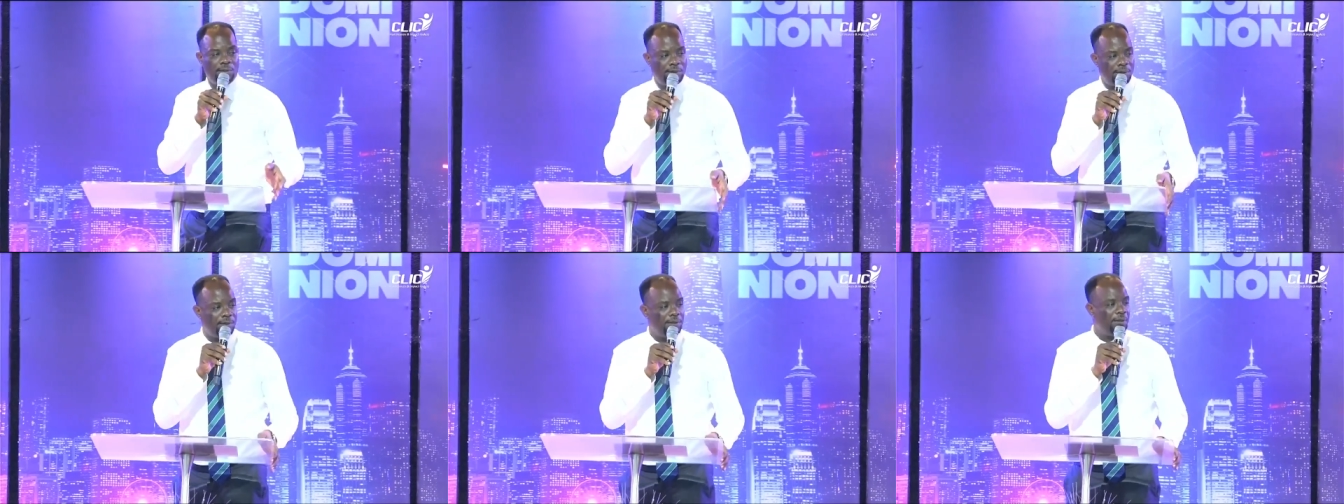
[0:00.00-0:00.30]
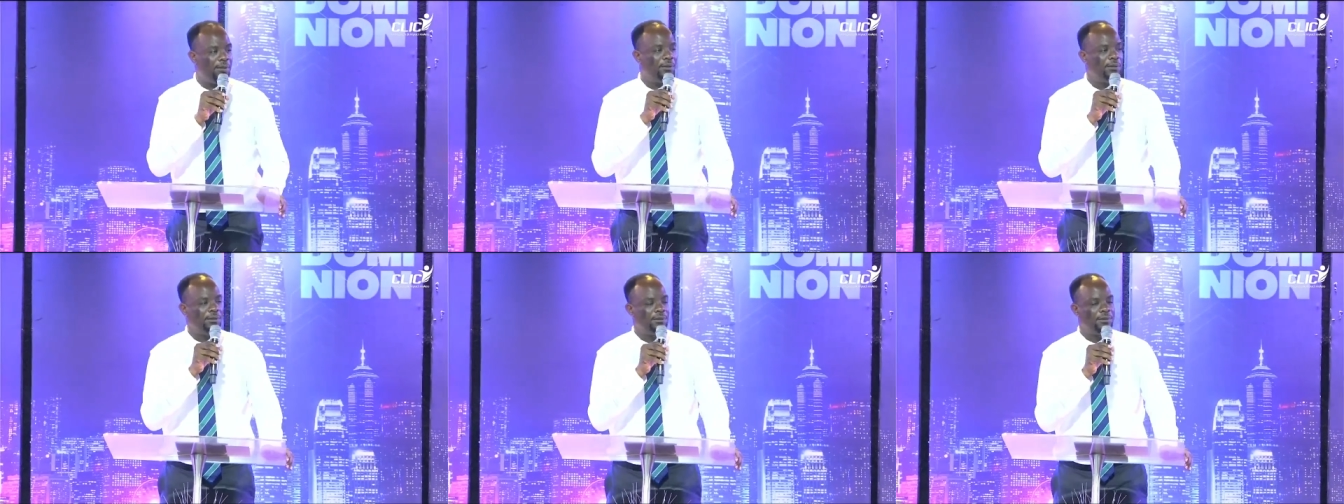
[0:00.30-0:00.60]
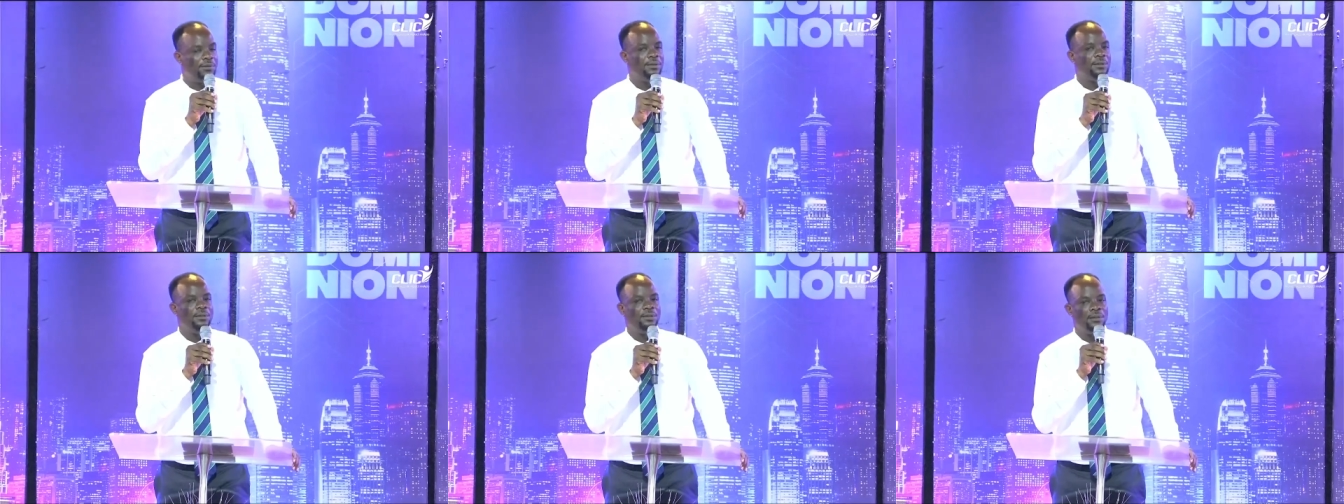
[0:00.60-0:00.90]
We have
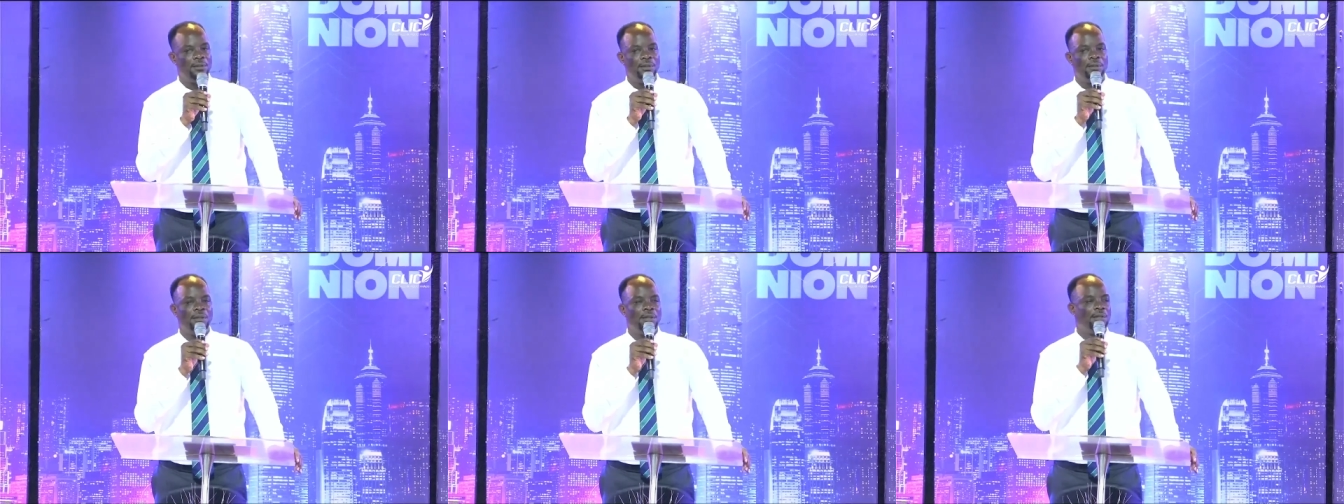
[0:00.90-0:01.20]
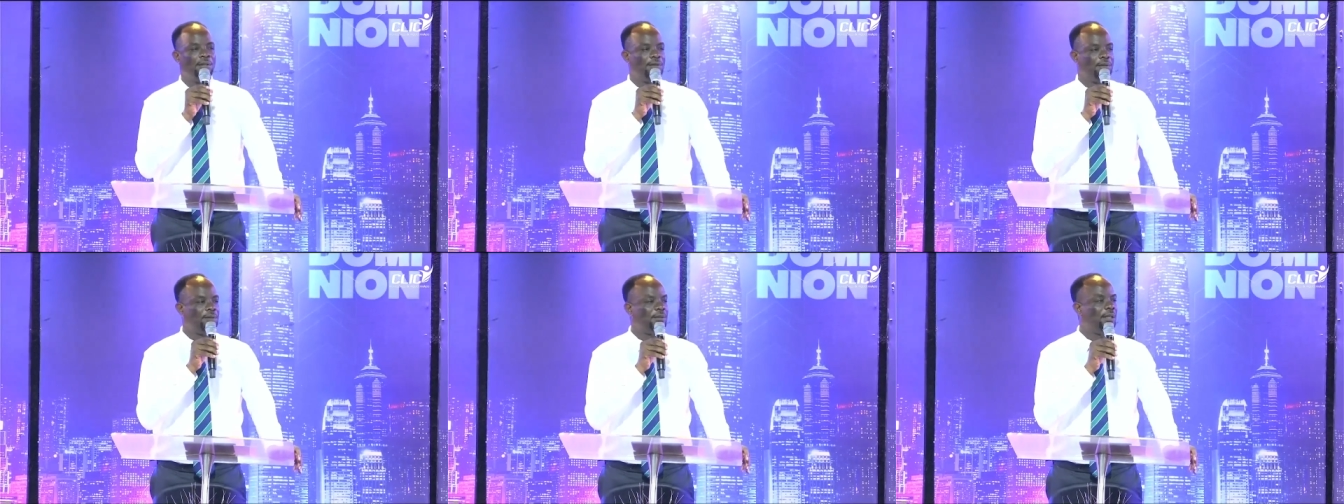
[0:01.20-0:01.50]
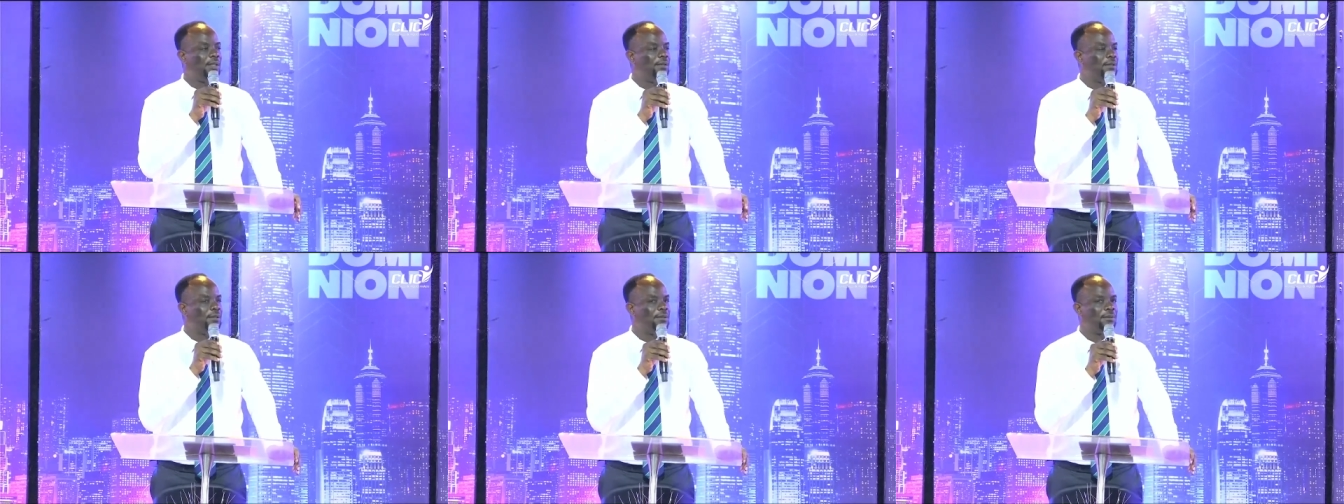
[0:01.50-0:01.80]
seen
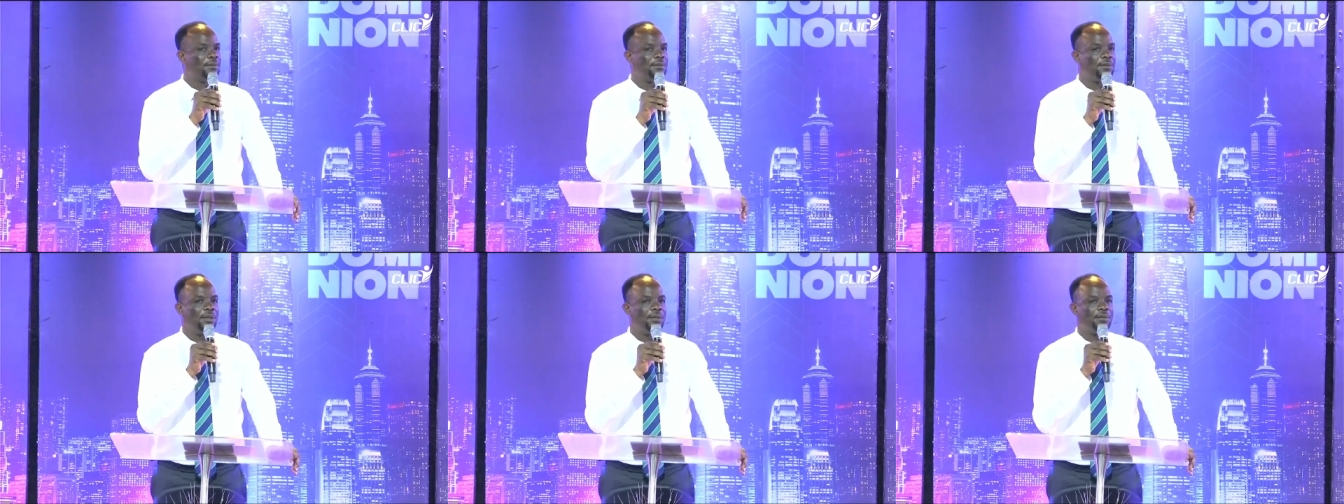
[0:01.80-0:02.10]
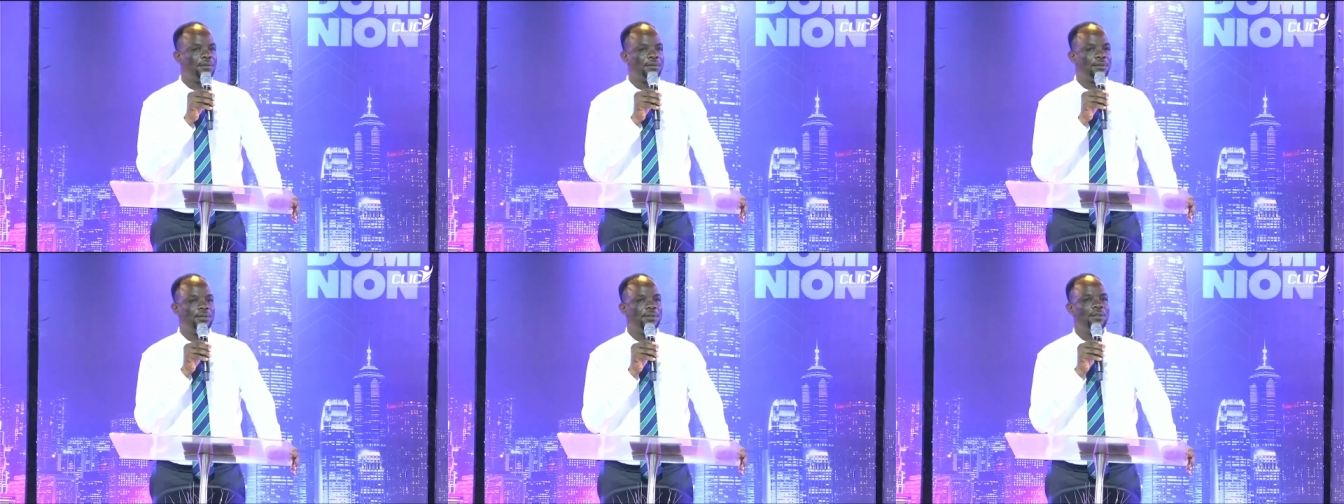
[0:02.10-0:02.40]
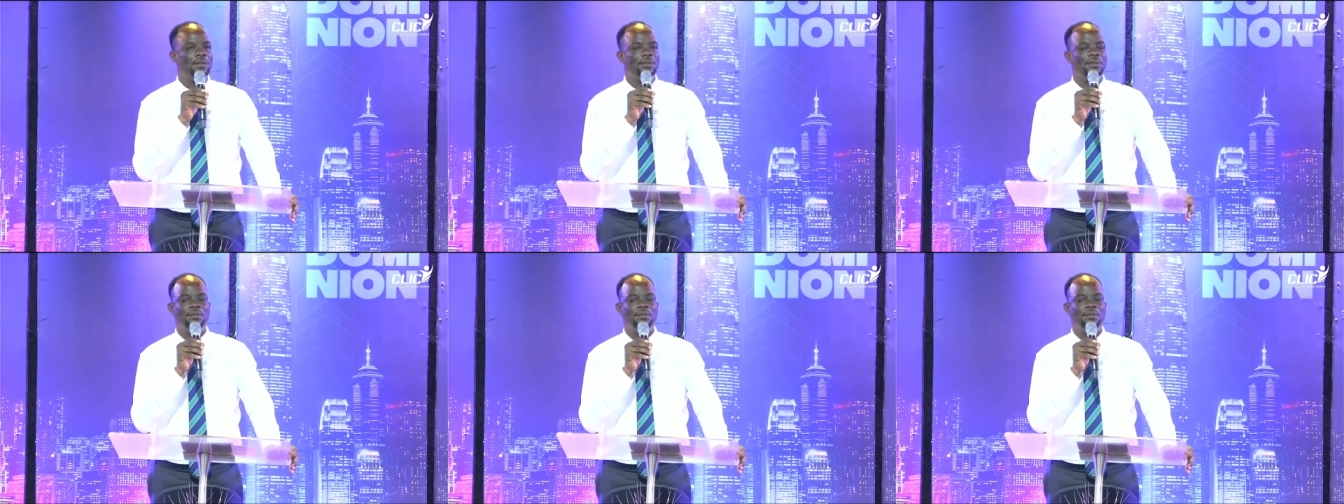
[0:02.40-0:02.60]
my God turn